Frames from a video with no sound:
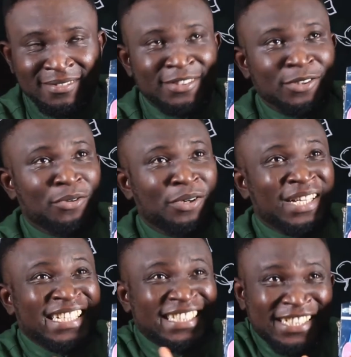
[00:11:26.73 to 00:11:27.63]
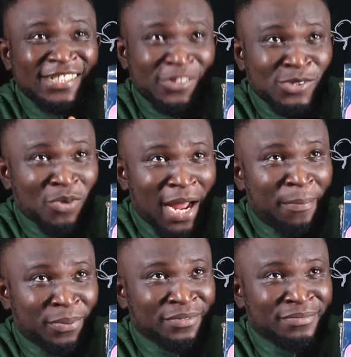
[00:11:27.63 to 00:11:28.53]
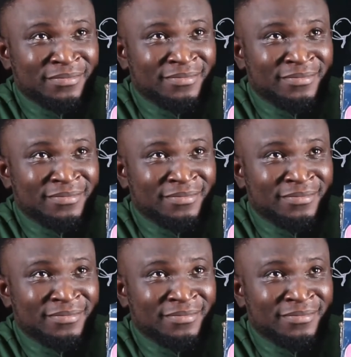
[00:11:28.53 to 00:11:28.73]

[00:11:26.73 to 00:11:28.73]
So this is just what happened.